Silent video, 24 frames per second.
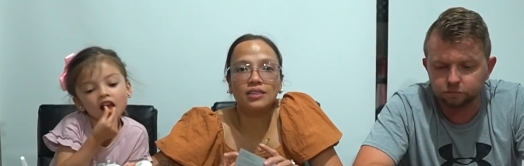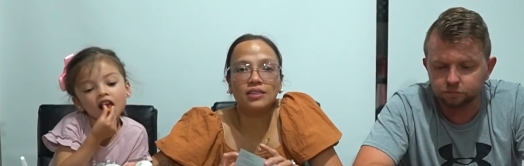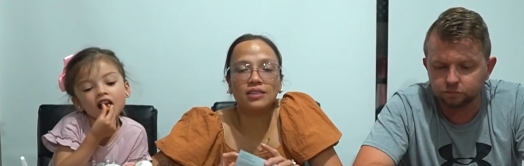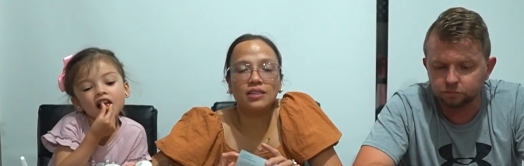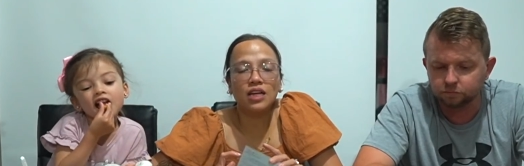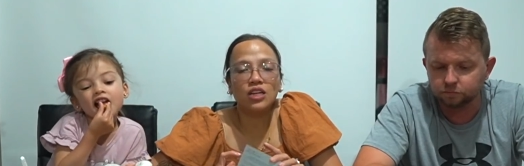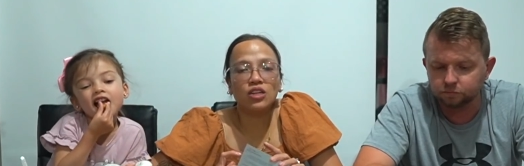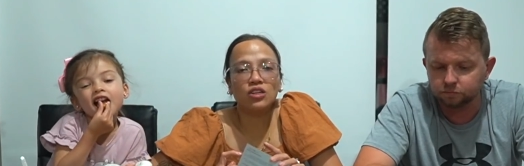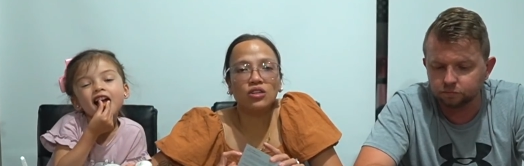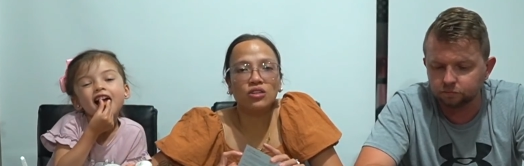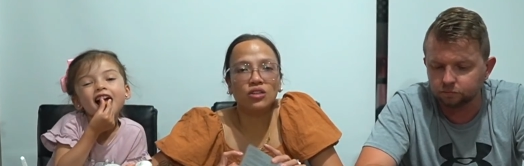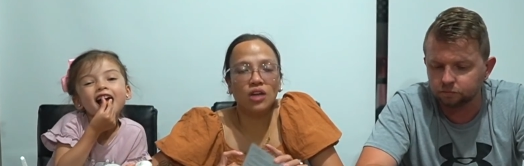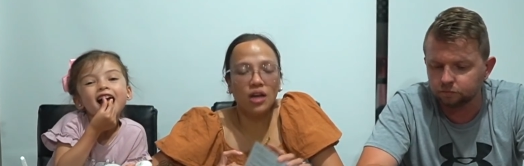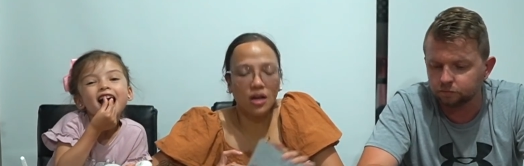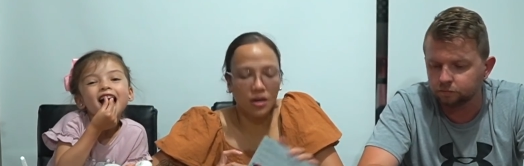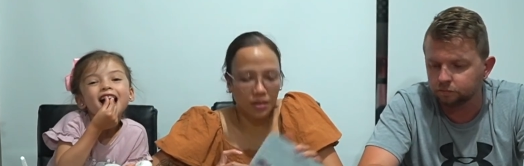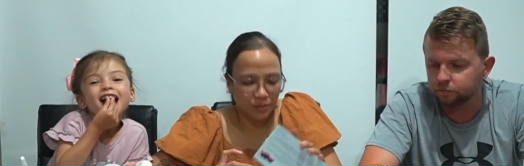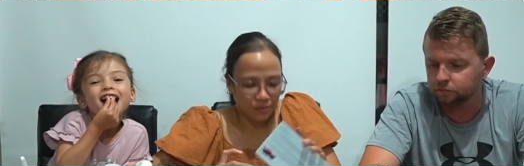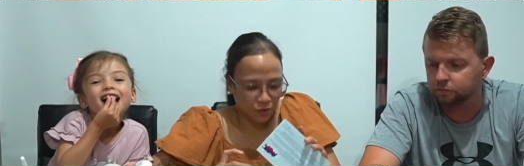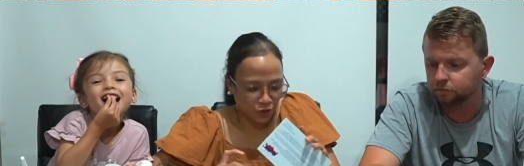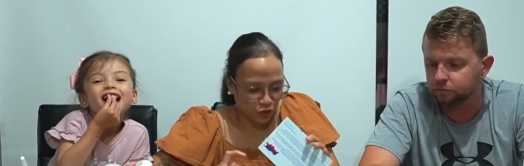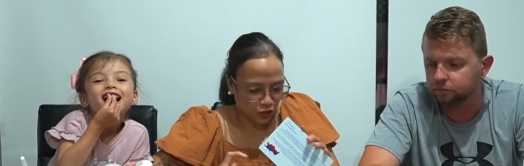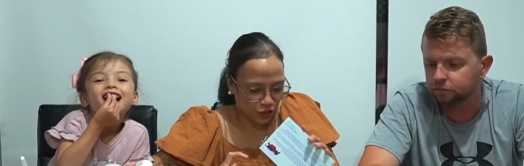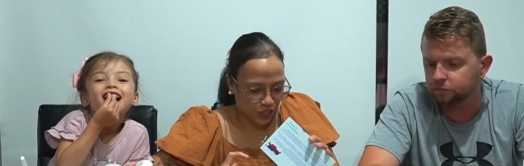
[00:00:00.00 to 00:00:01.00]
Speaker 1: Thank you,
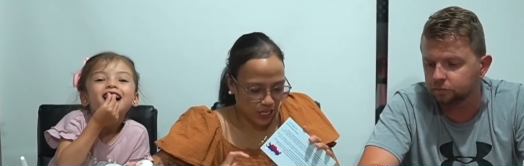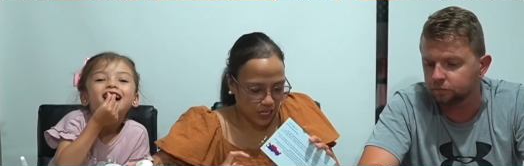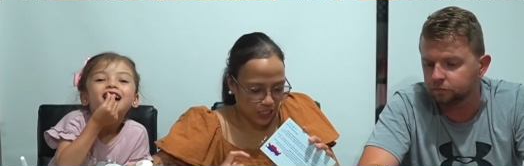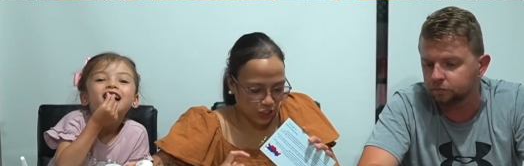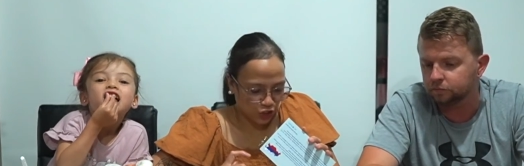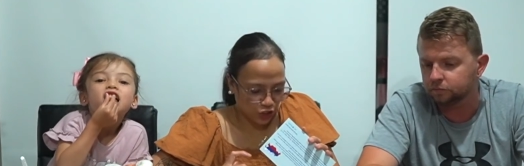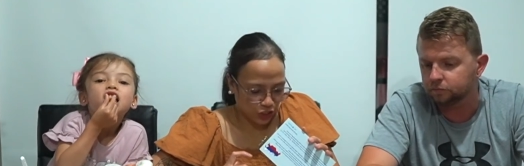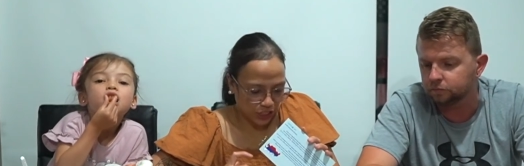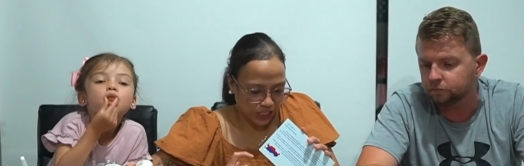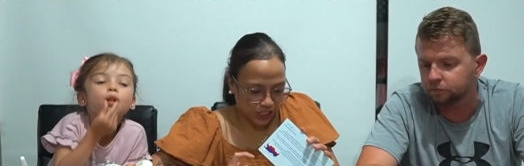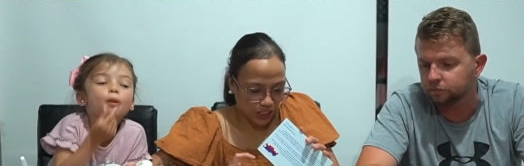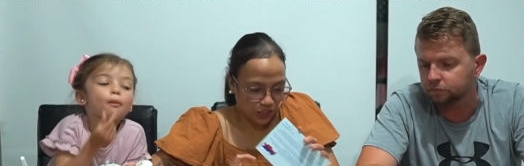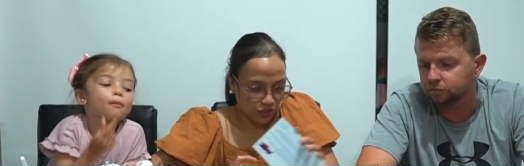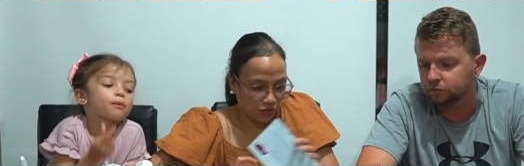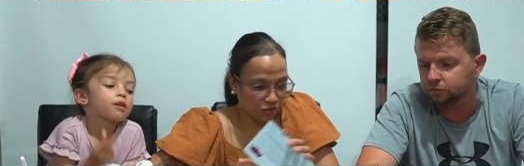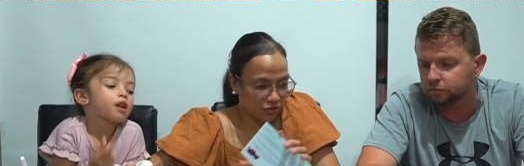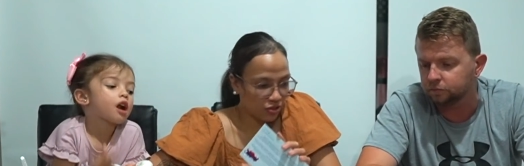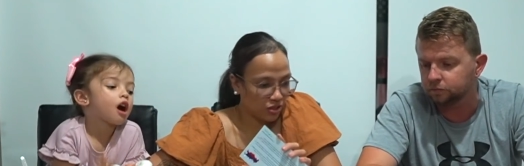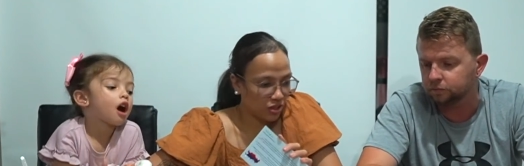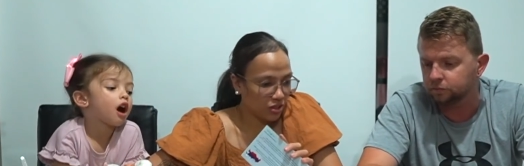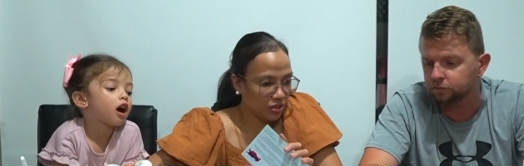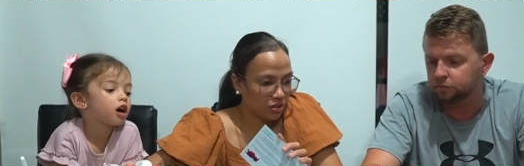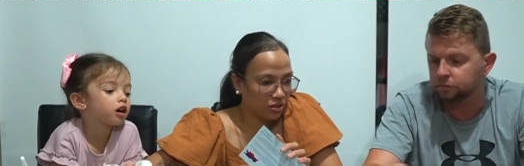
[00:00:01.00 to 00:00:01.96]
TryTreats for